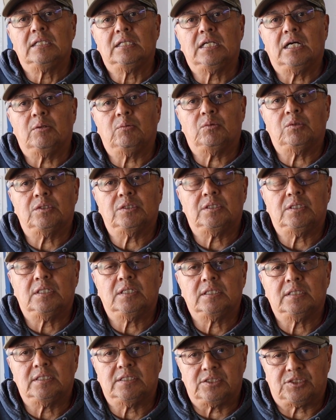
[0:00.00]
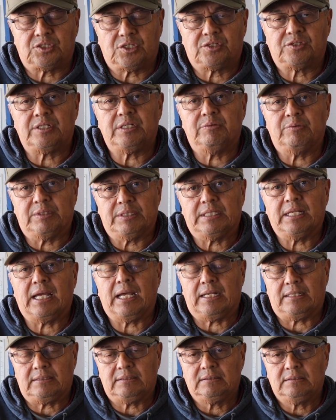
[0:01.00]
that would disagree with
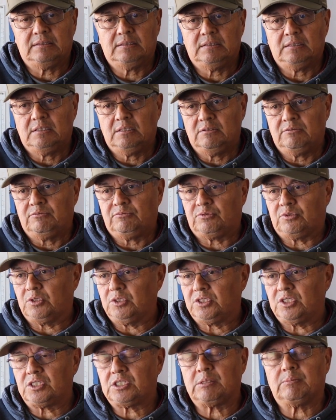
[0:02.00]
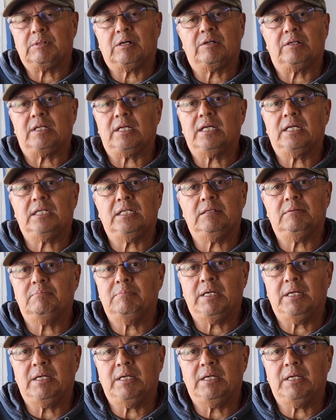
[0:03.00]
that. For just about any